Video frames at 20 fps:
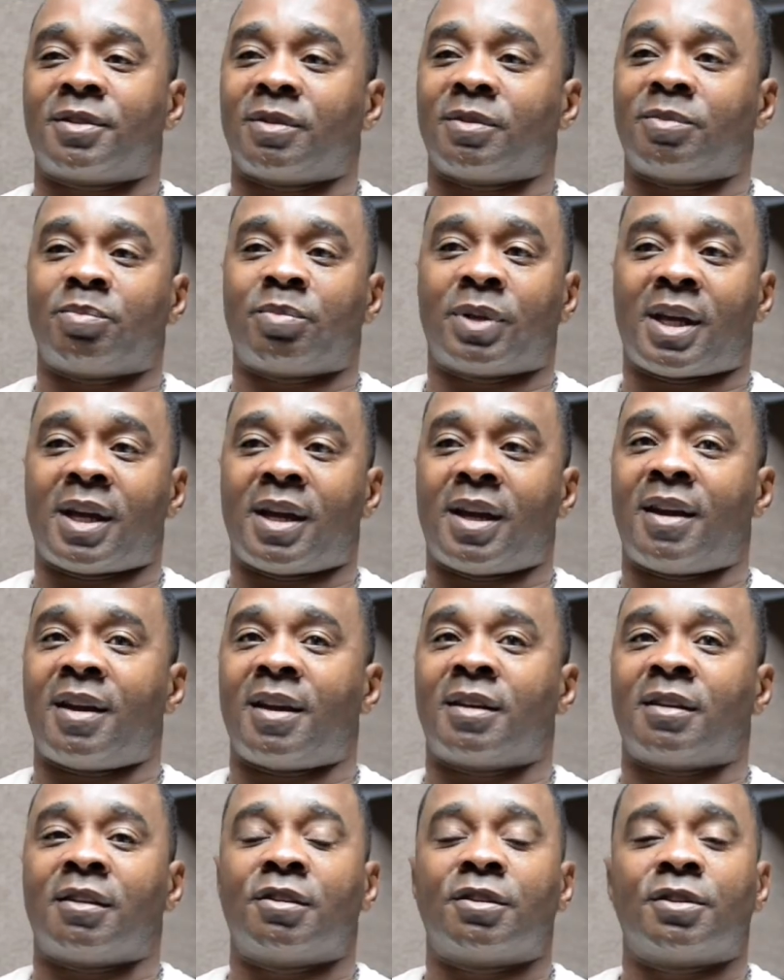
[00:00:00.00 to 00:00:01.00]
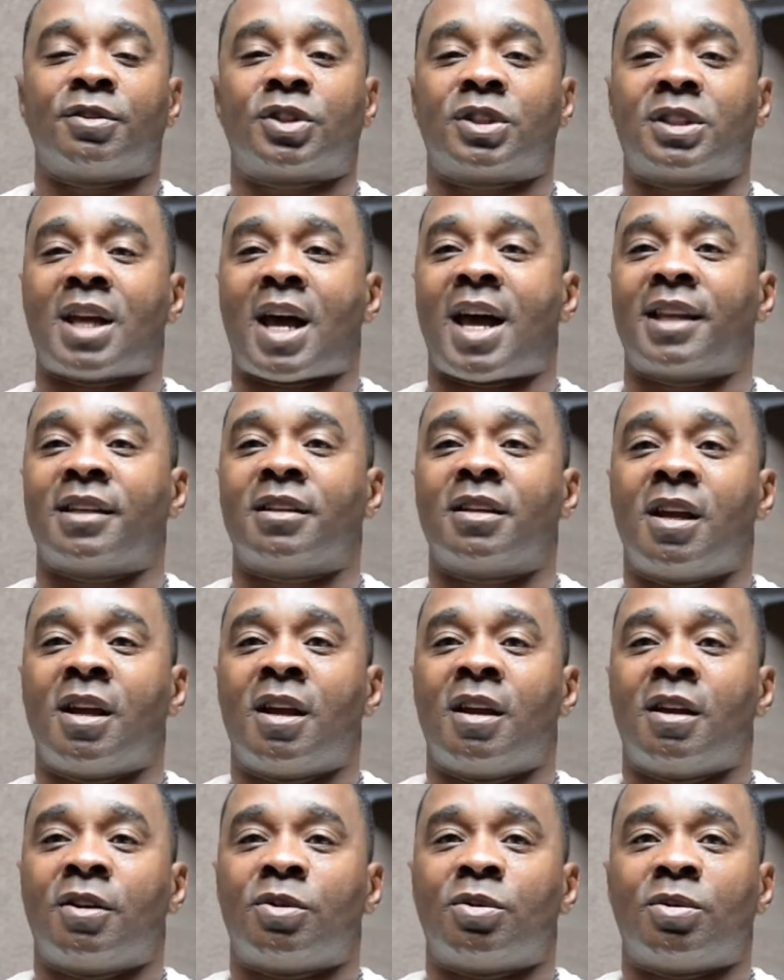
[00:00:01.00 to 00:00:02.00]
and Blair, and Lil Shot,
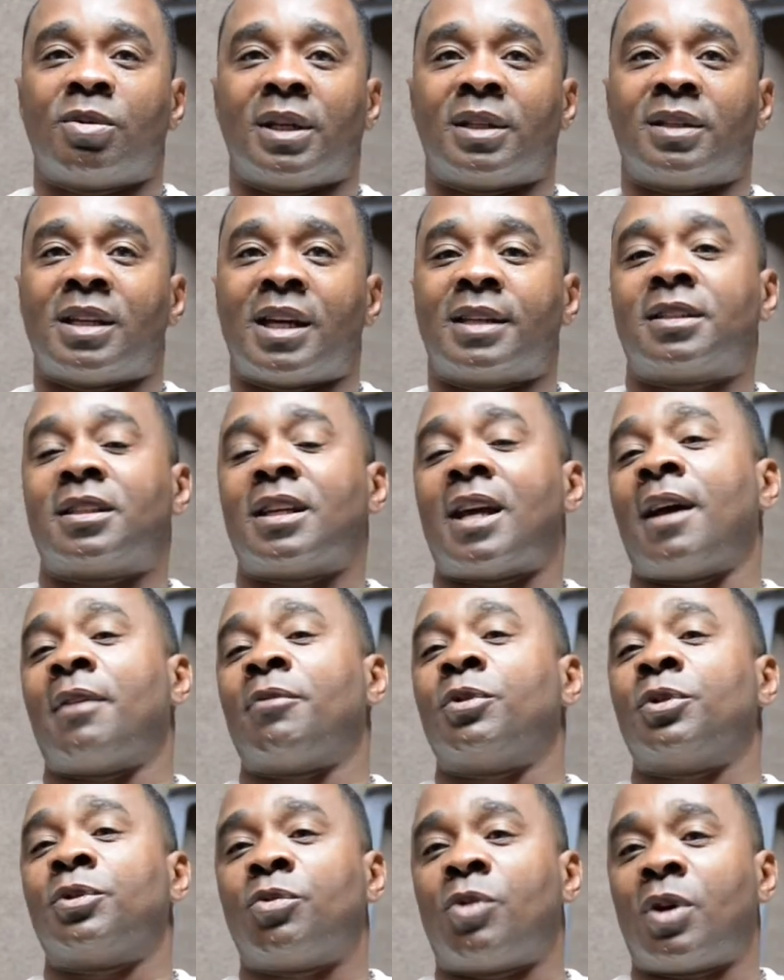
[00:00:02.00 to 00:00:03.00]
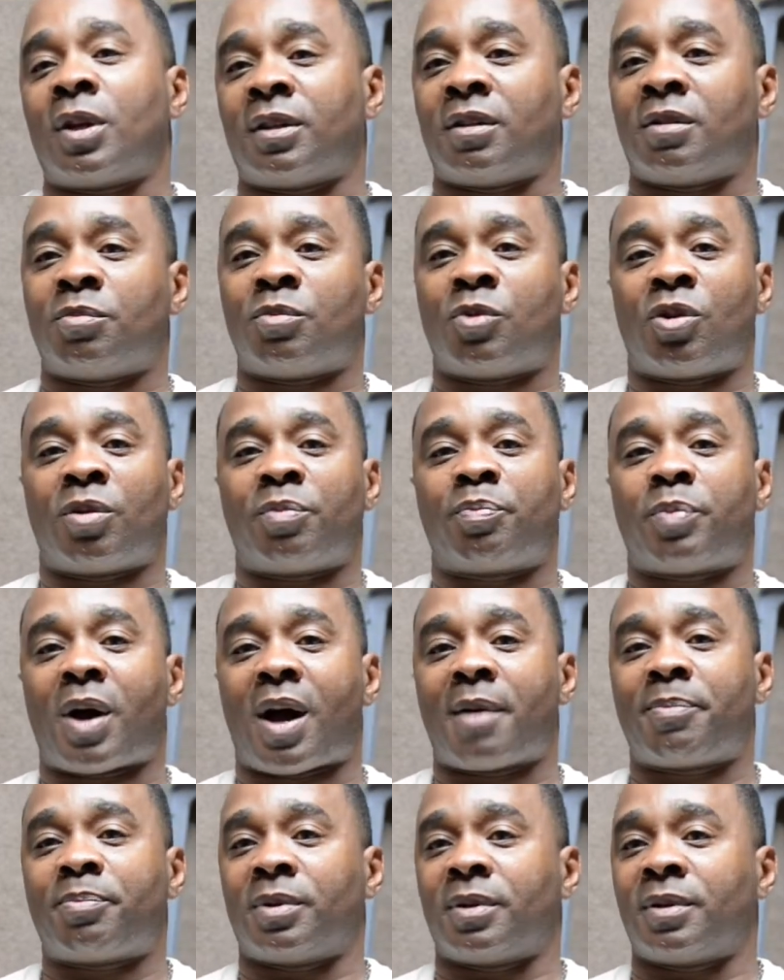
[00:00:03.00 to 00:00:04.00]
who at that time was one of the more
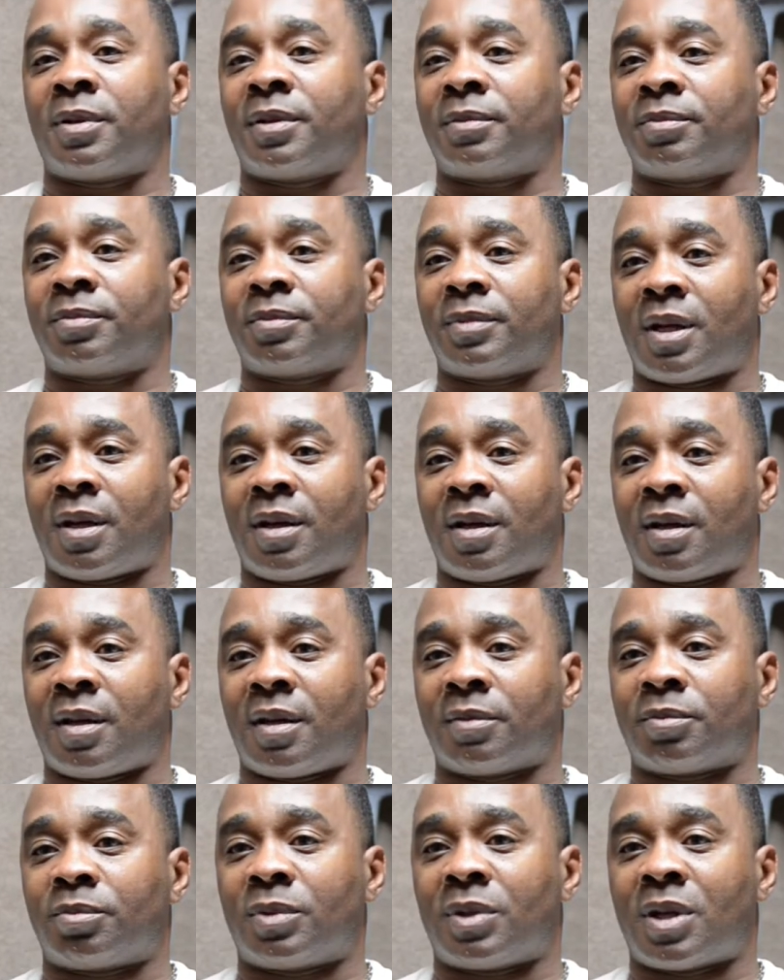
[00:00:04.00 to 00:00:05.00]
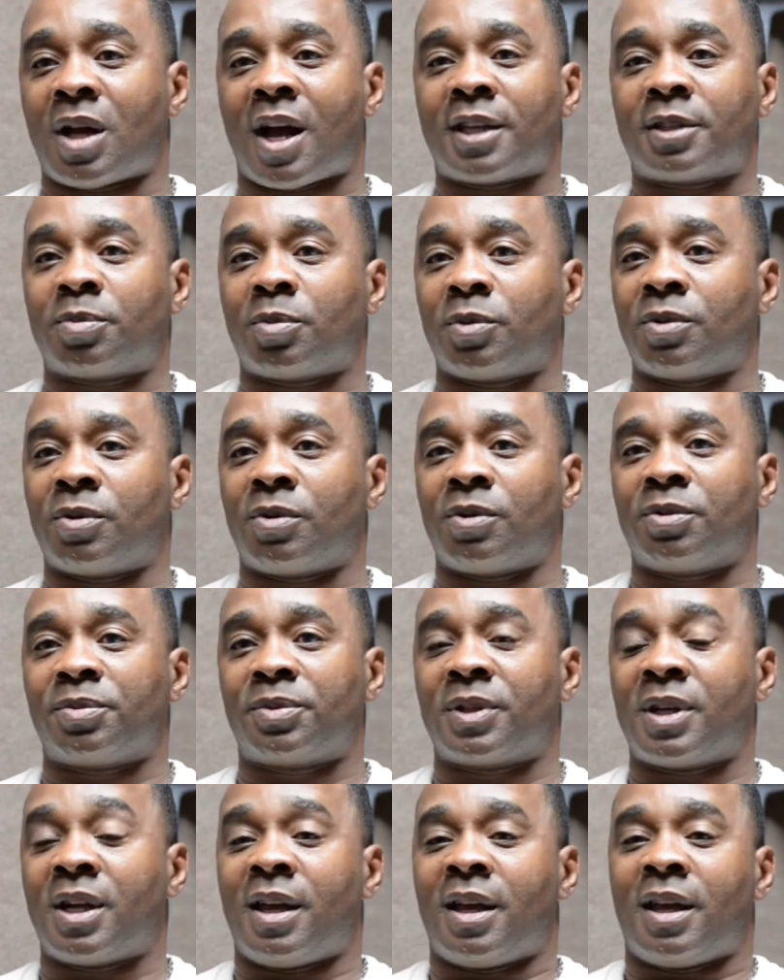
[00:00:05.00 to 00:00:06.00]
popular gospel
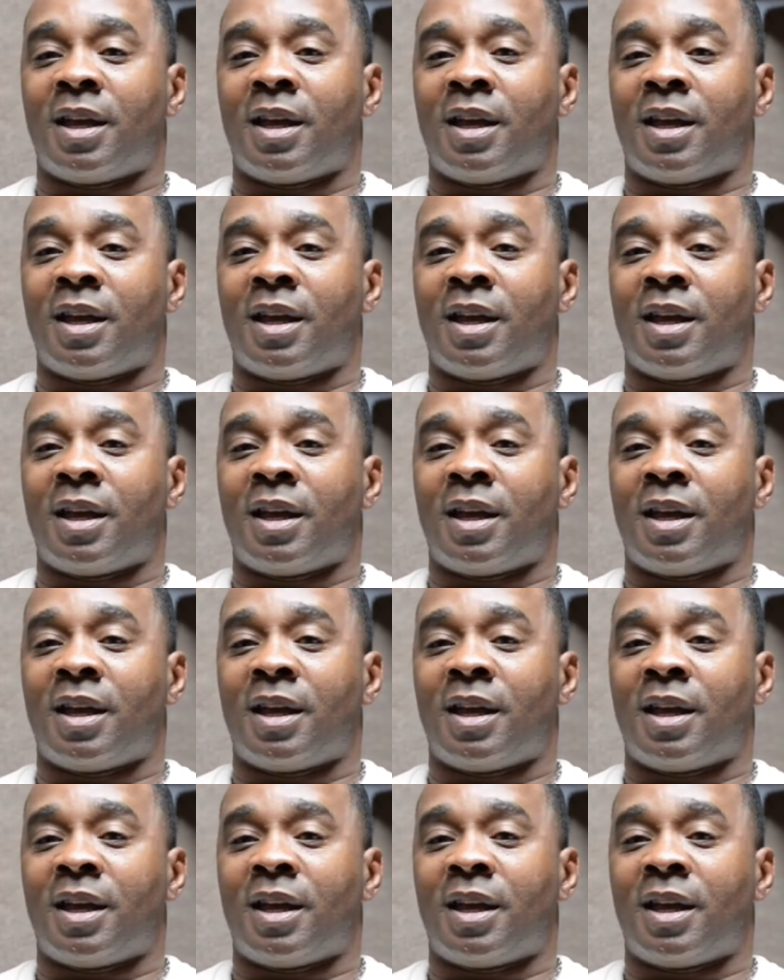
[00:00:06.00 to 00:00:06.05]
groups.